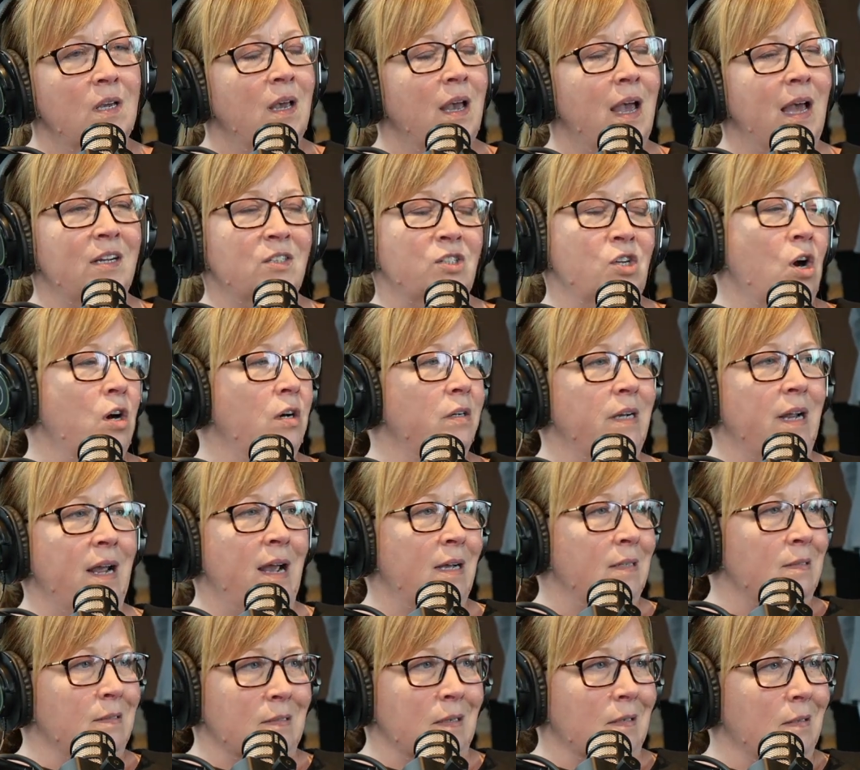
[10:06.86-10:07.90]
And it's hard to
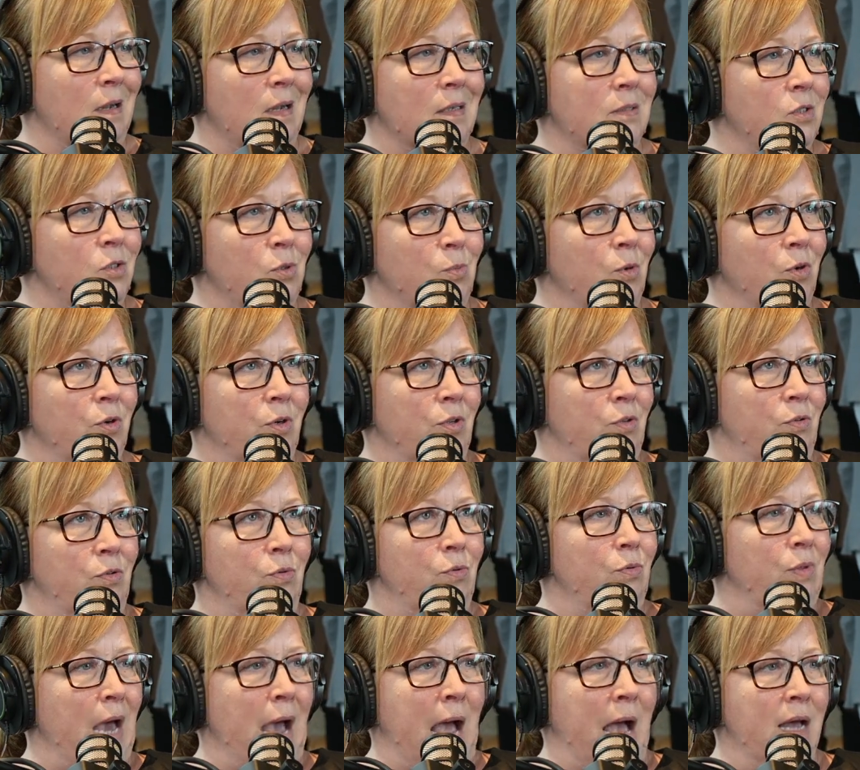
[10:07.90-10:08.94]
ask a customer to do
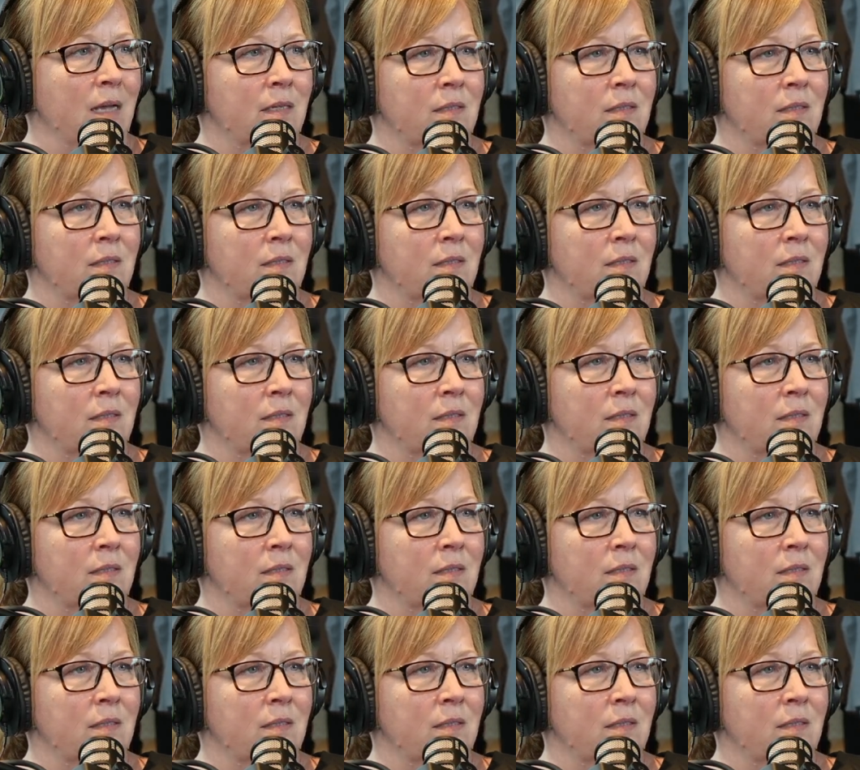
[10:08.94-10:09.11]
that,